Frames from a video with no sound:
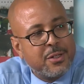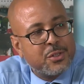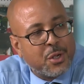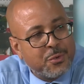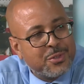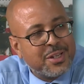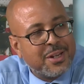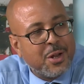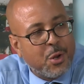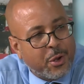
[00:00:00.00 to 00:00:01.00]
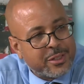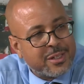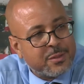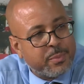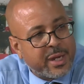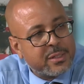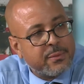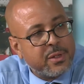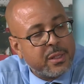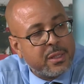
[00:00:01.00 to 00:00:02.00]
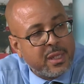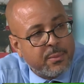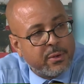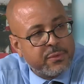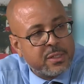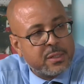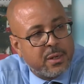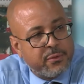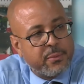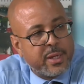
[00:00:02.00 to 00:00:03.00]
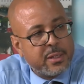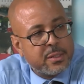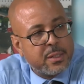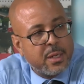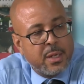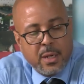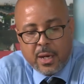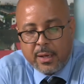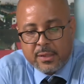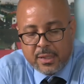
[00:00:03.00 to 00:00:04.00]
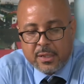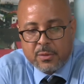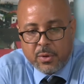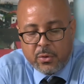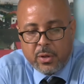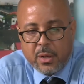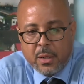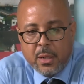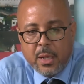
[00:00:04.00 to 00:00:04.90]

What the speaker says: touted a lot as part of the theme of this government since Maria.